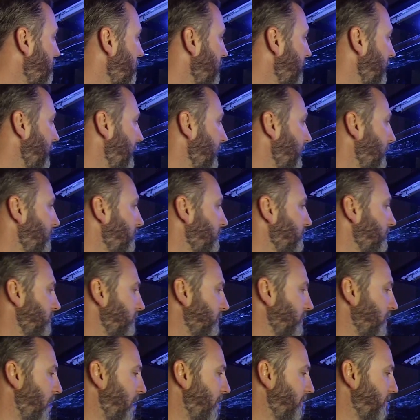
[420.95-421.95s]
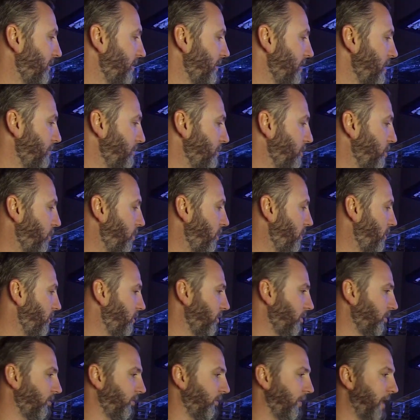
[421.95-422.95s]
it covering up
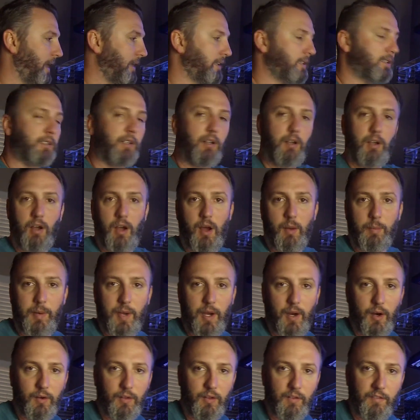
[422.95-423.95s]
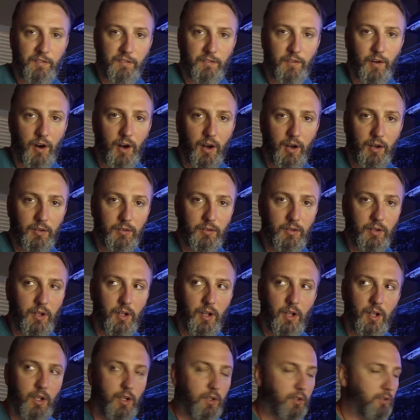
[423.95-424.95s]
coral that's up here in the front.
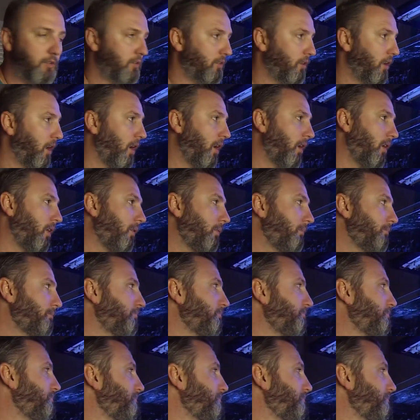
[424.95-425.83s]
So